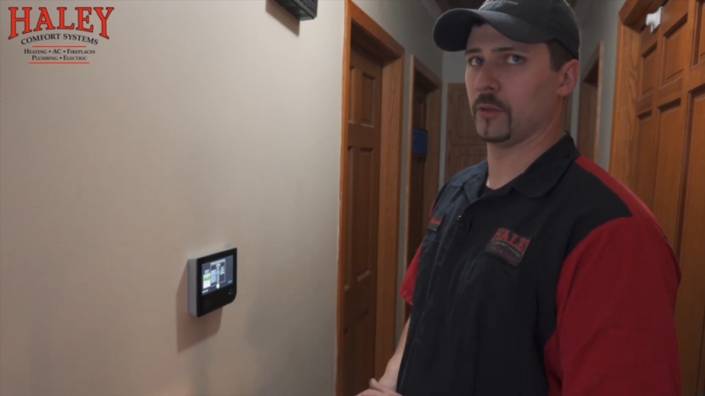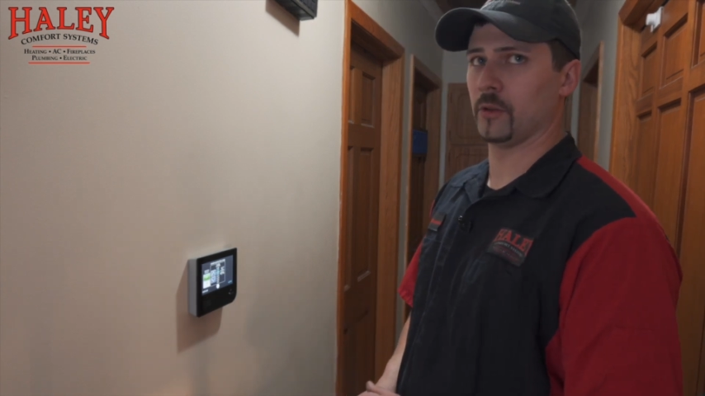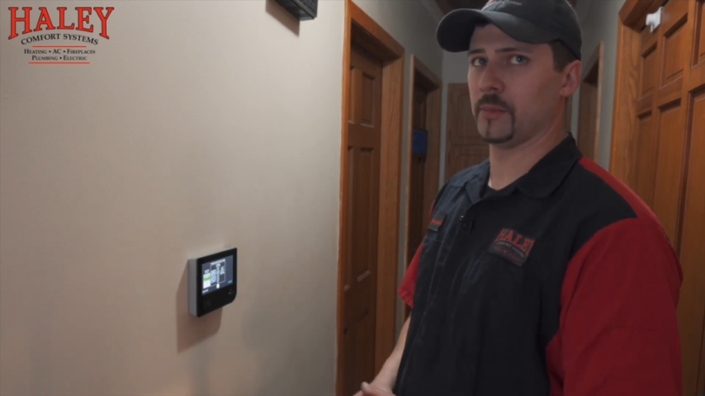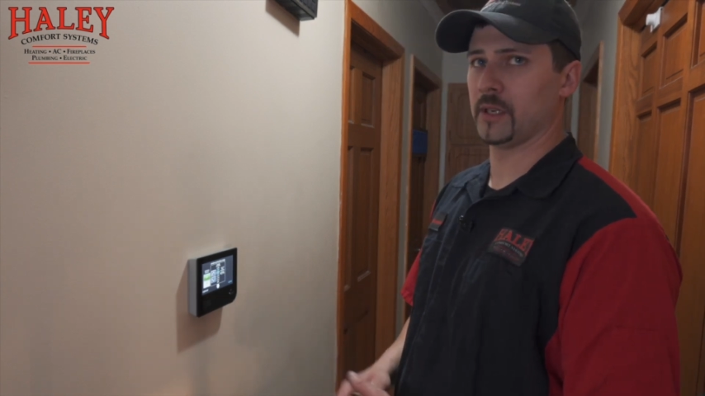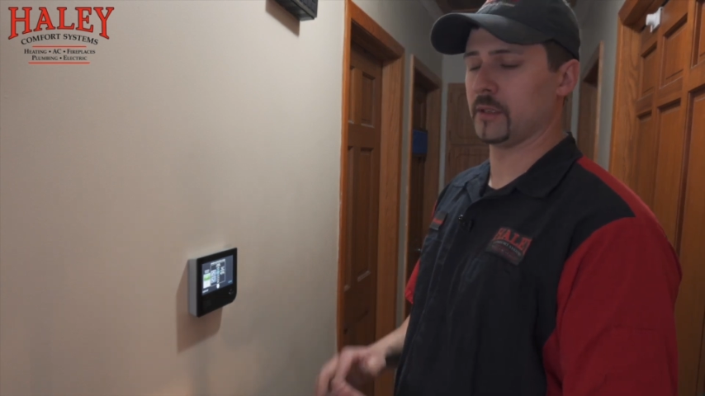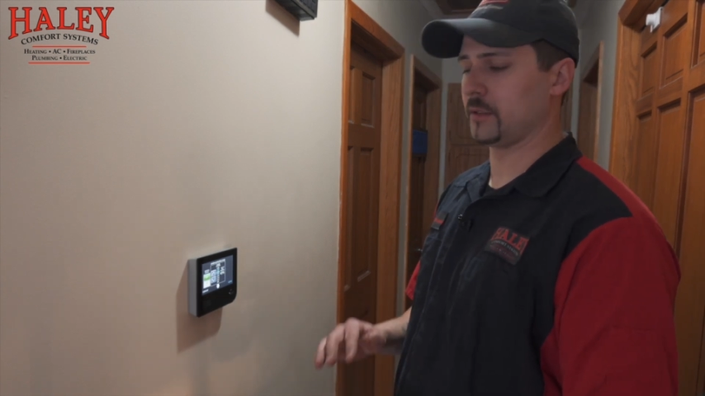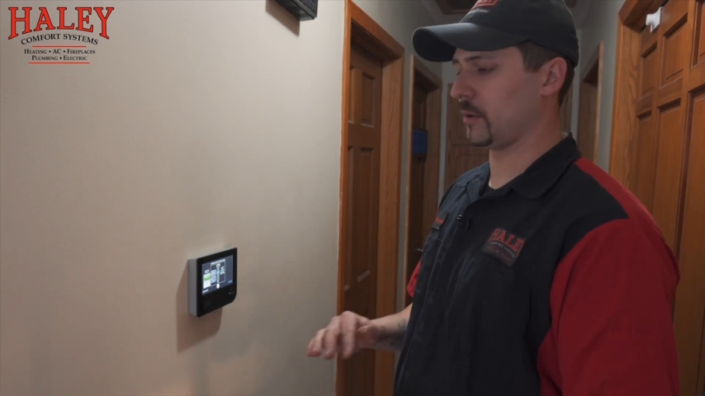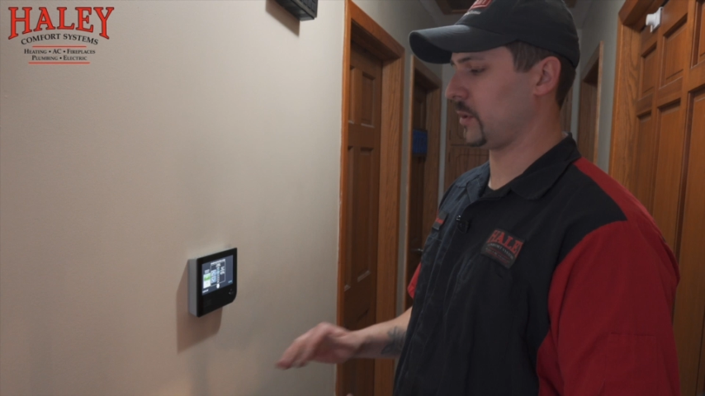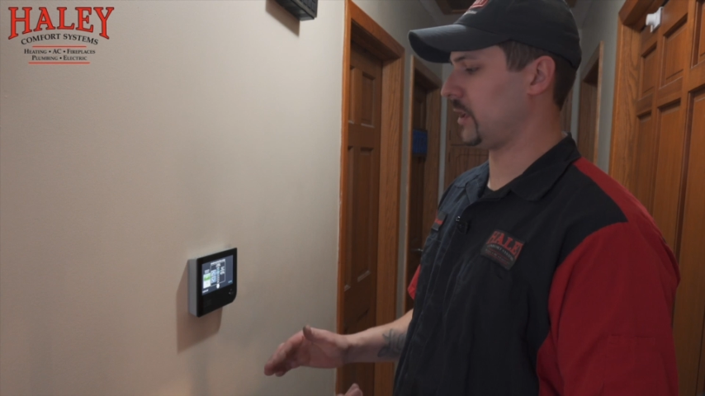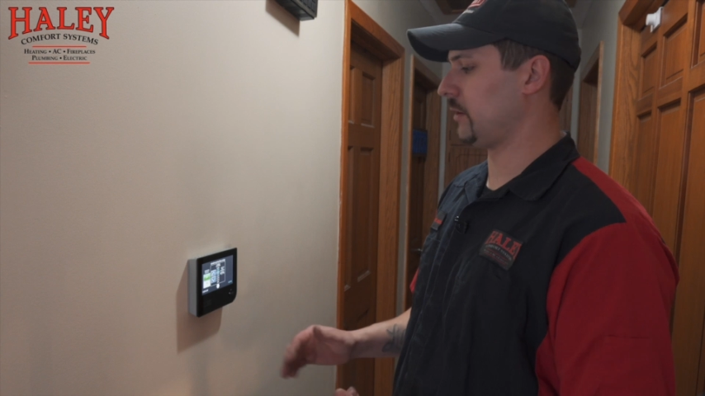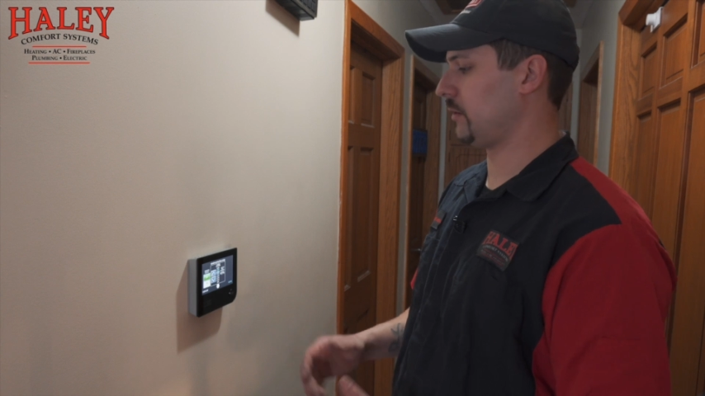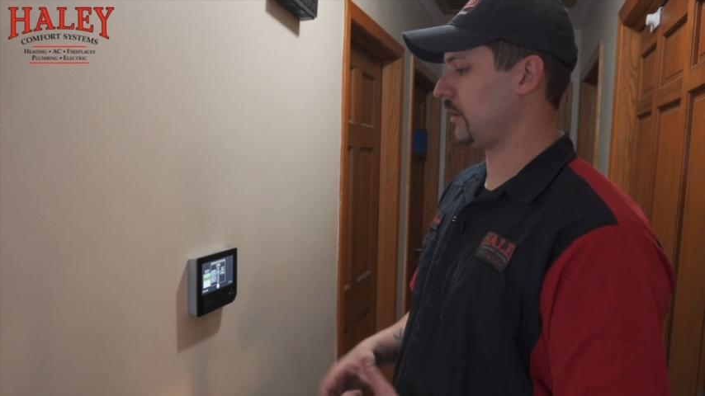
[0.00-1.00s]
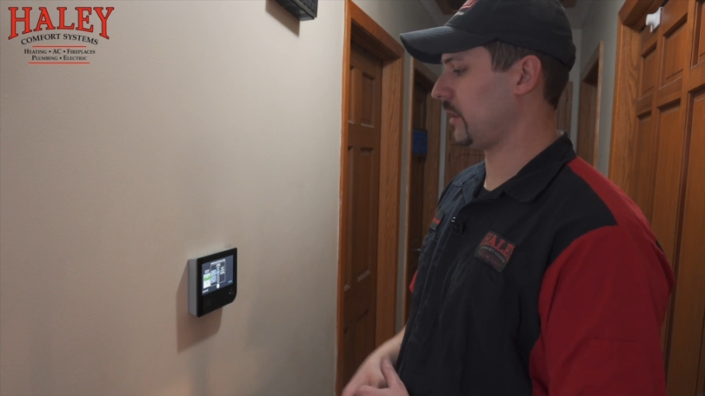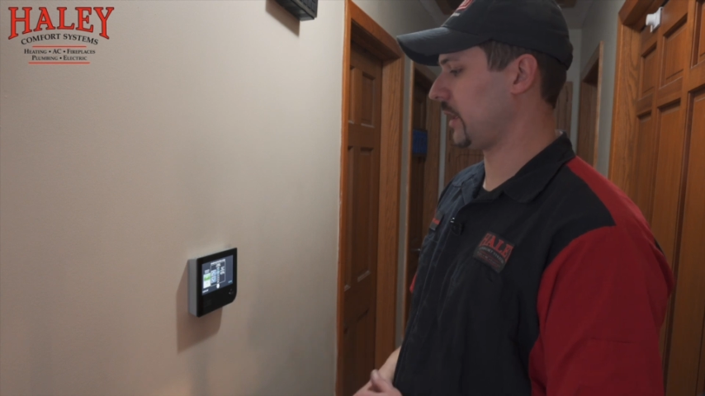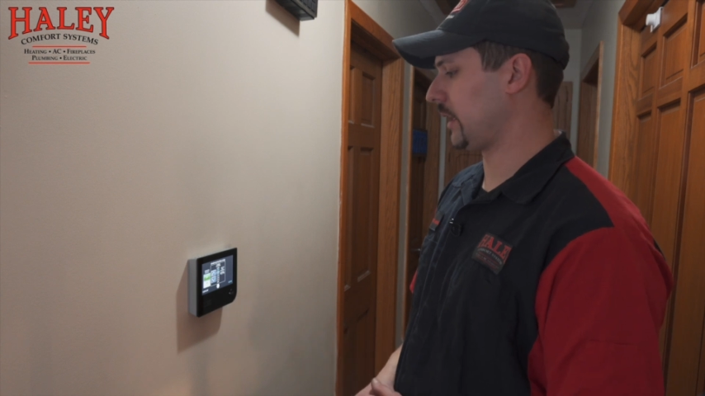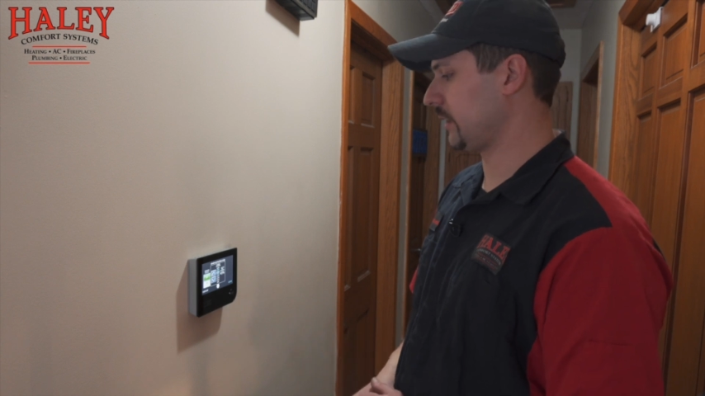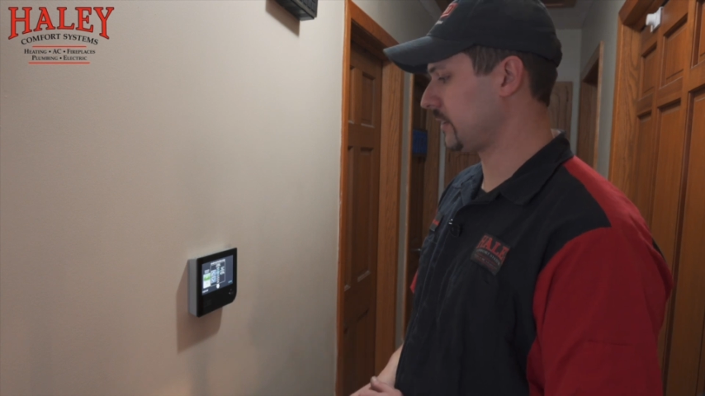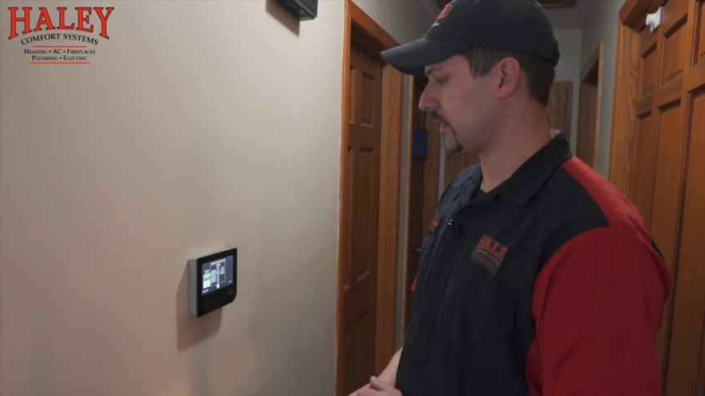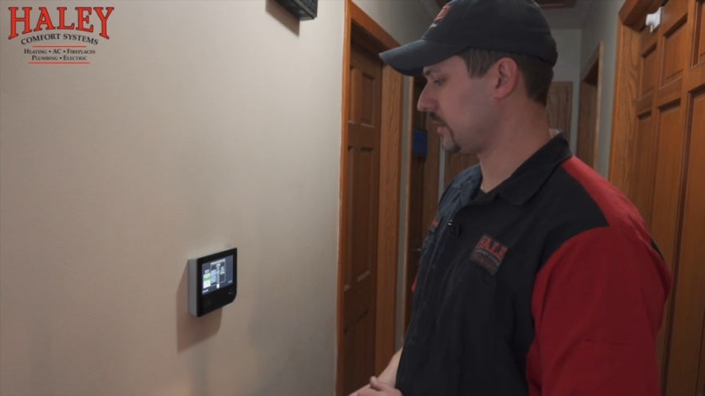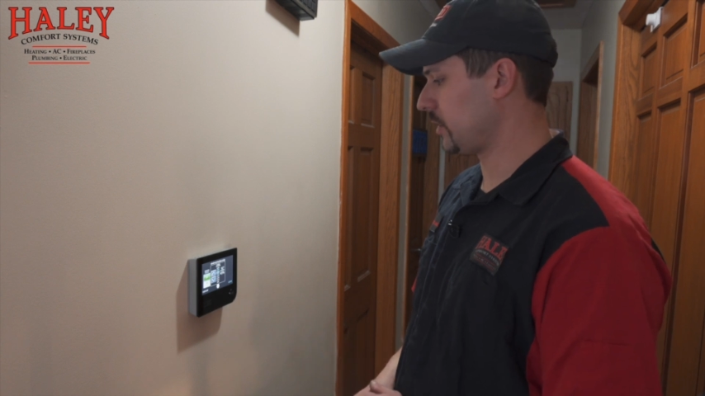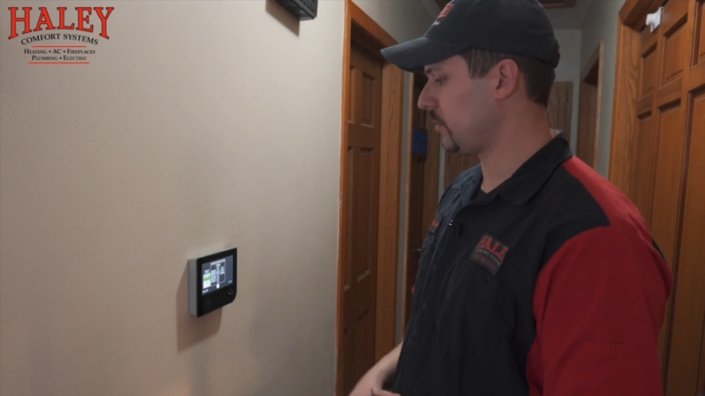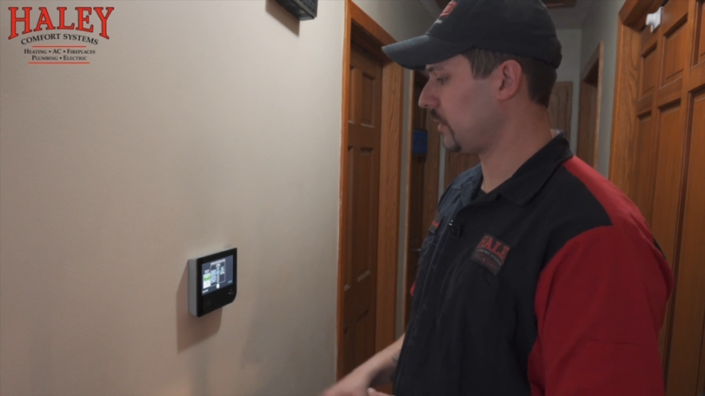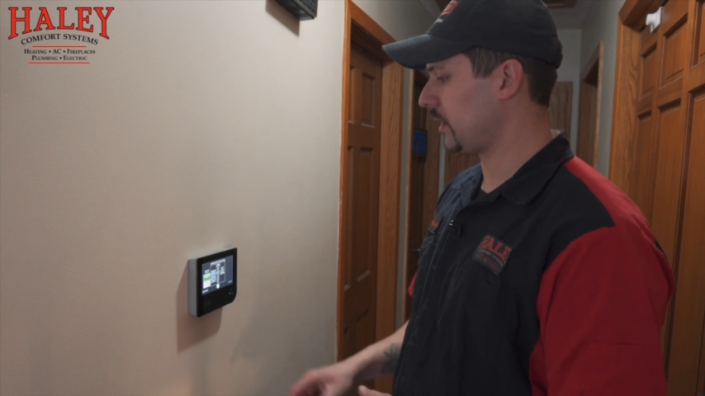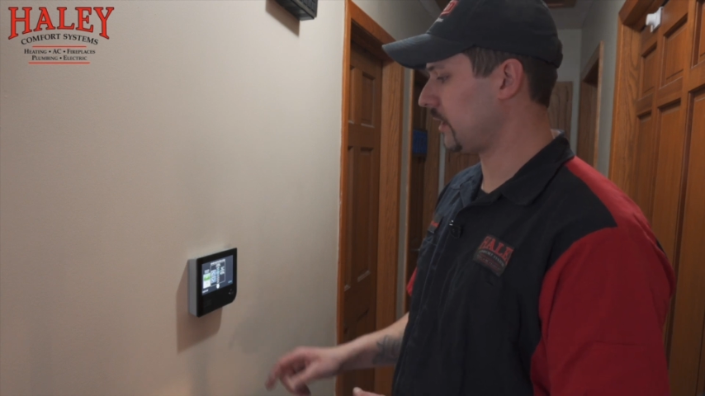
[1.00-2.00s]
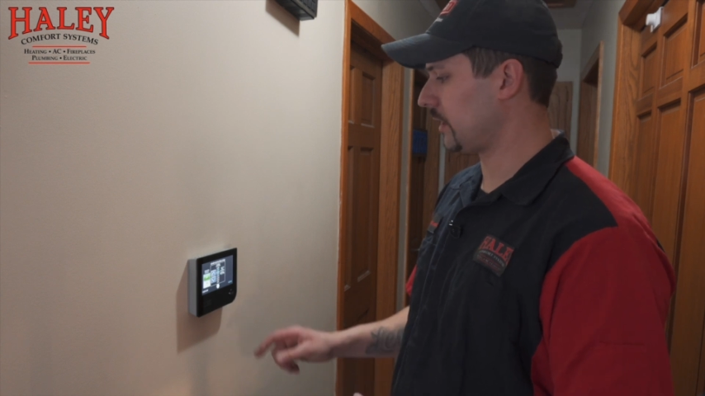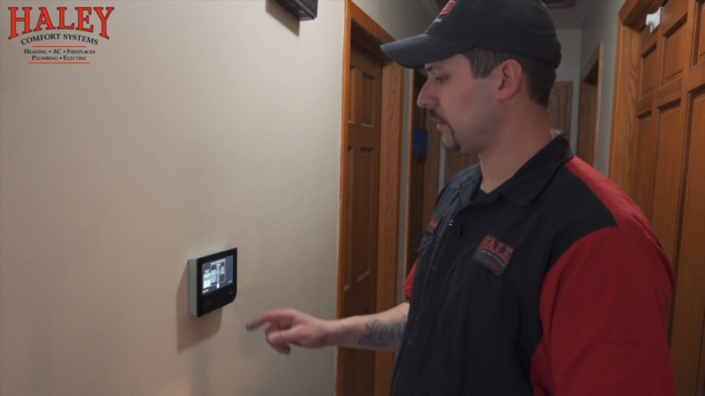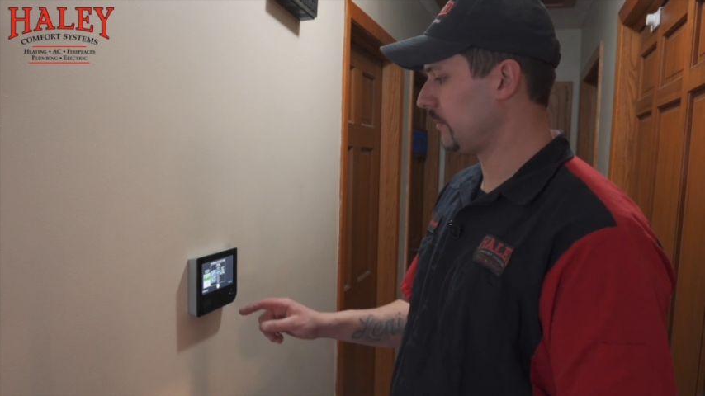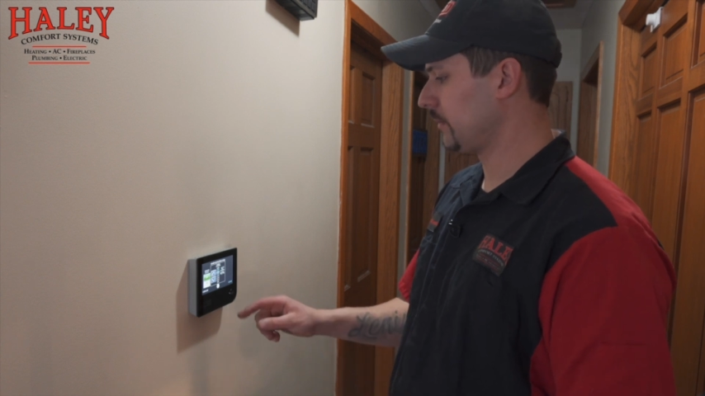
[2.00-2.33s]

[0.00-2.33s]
a little bit until we get rid of that excess humidity.